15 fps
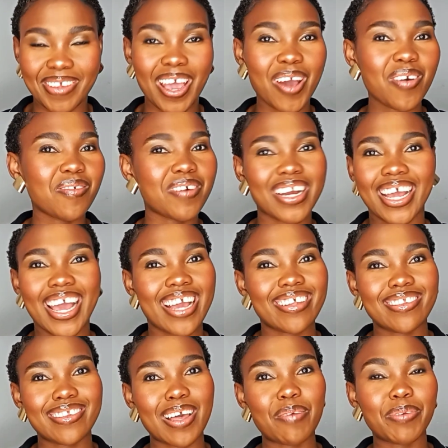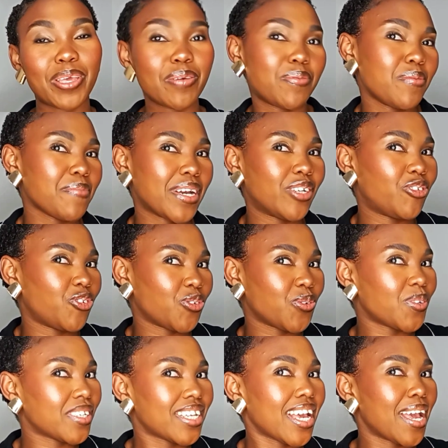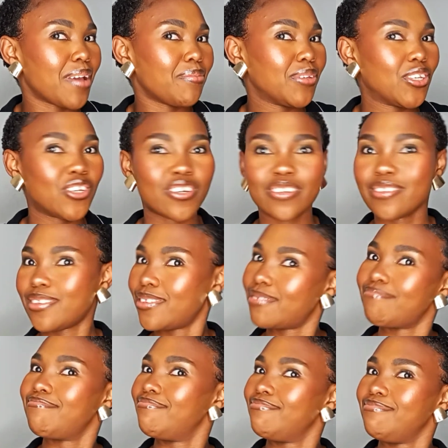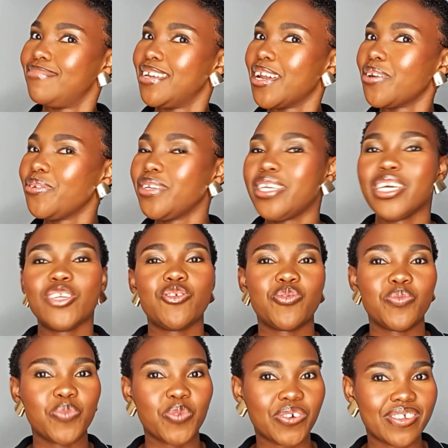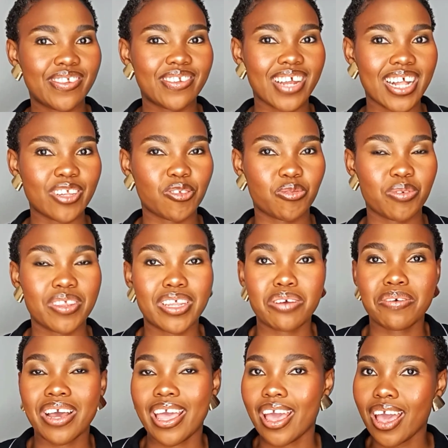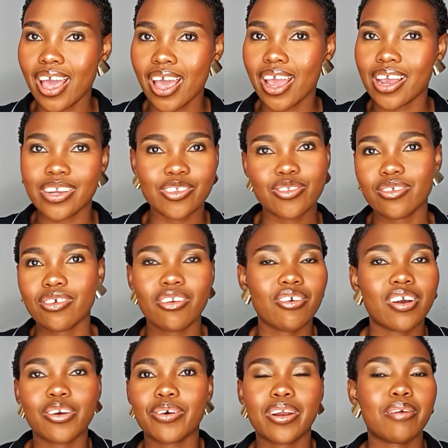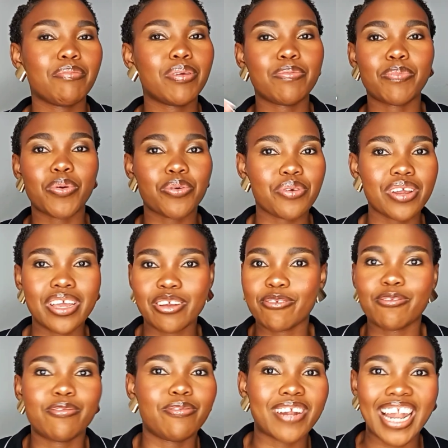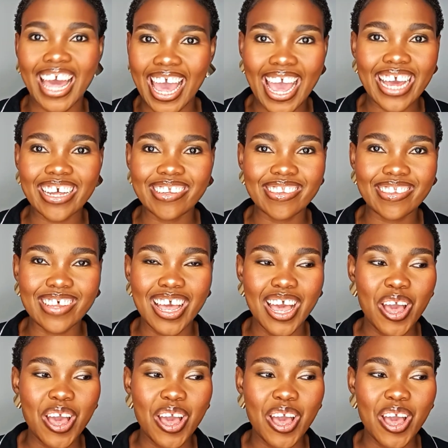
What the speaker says: Oh guys, I'm keeping my short hair because now we can do more styles with our hair. It's no longer gonna be boring and flat